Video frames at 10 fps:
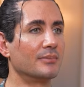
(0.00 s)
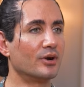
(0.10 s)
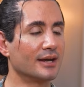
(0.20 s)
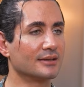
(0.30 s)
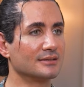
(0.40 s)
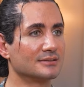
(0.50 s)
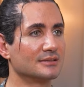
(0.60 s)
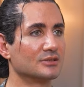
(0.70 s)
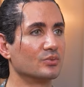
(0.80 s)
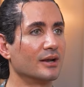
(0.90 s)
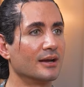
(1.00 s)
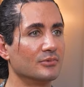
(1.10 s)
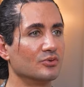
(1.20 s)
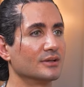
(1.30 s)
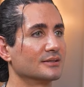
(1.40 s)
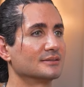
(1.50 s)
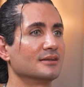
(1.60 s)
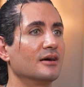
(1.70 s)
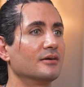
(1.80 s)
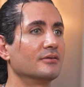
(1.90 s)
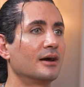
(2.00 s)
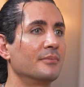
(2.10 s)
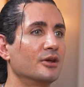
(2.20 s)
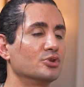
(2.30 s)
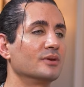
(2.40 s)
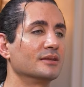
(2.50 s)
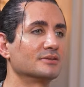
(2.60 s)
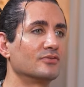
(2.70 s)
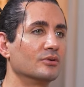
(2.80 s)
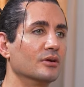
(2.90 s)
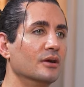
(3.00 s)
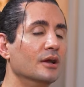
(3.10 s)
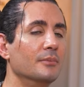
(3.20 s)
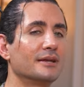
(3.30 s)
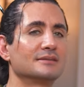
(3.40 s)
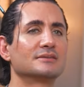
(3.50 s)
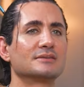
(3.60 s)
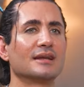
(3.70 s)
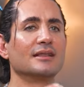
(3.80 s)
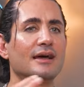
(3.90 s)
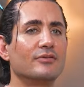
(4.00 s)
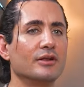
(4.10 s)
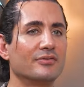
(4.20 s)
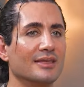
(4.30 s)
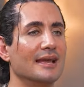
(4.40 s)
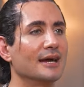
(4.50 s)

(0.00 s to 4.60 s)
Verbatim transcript: my practice. This is what I'm doing. This is not, I'm not doing this for, because there's like a level of